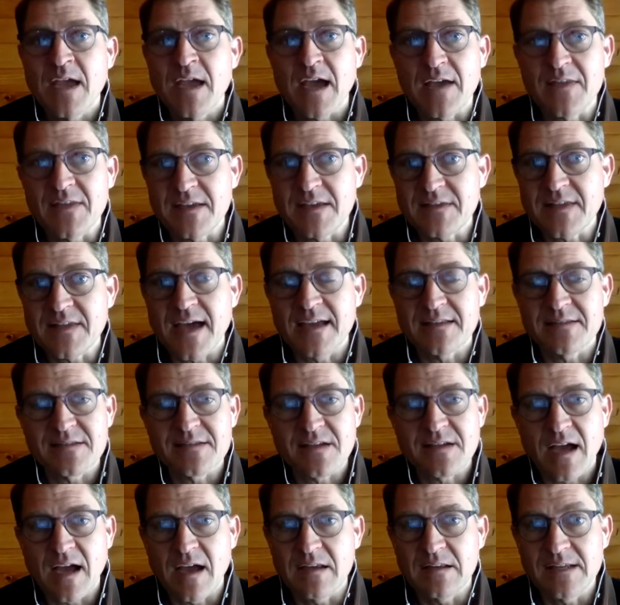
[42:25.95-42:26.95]
I think that
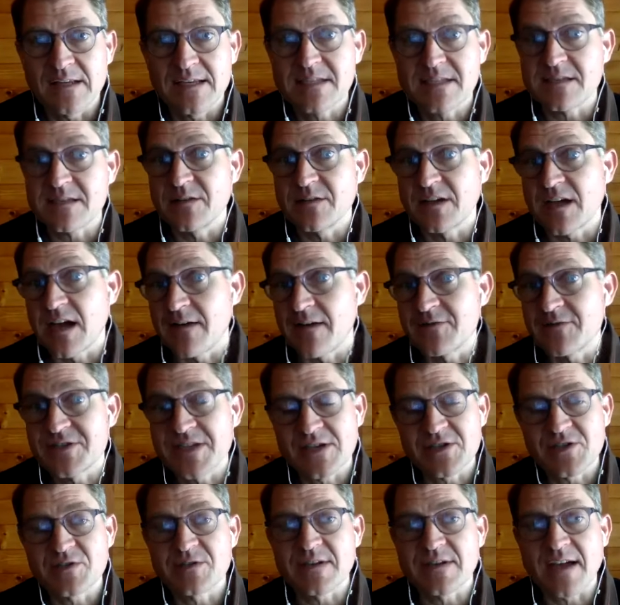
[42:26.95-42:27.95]
at least in the
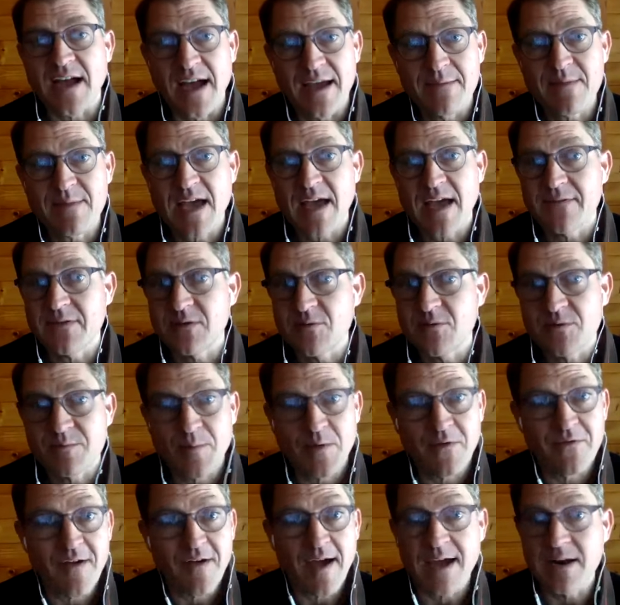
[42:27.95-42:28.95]
conversations I'm having with
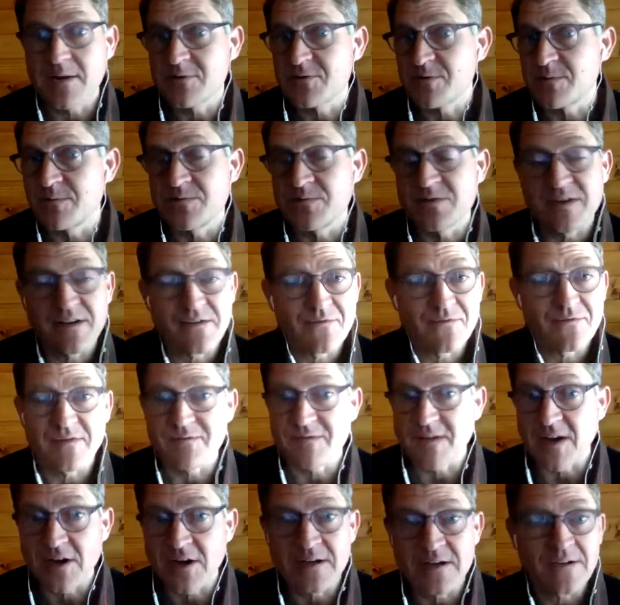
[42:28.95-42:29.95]
providers from
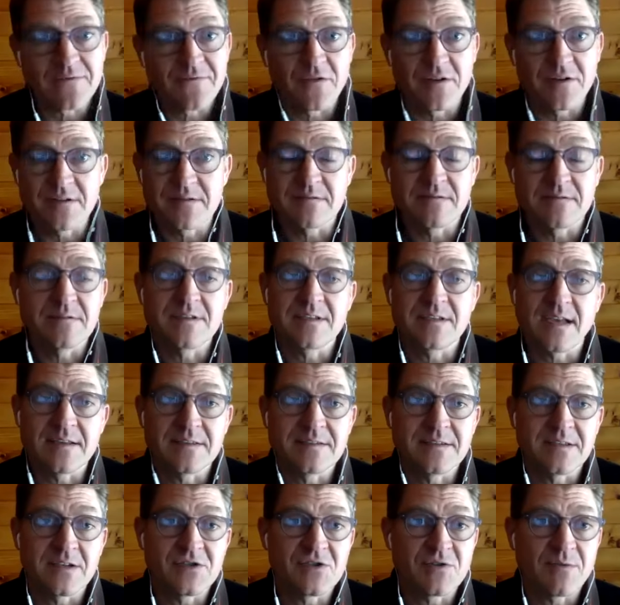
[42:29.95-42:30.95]
very different
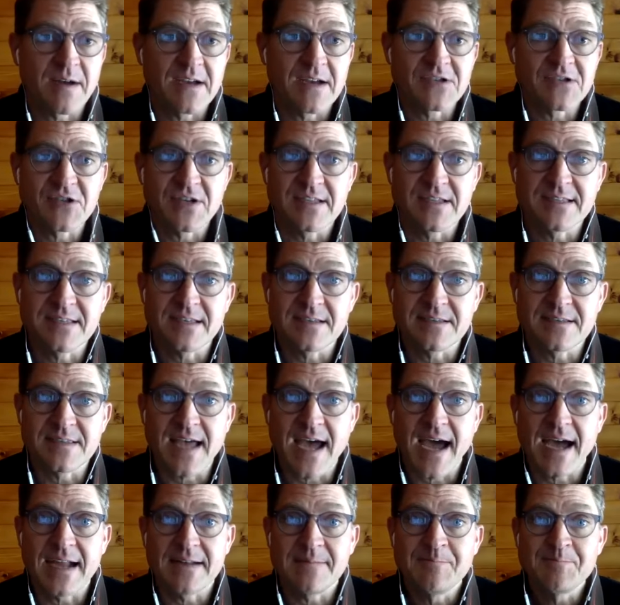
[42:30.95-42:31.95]
situations, is
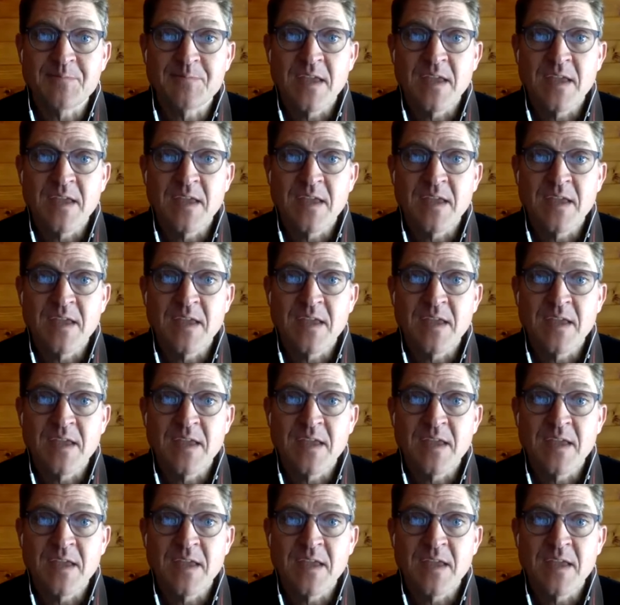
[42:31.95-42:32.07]
that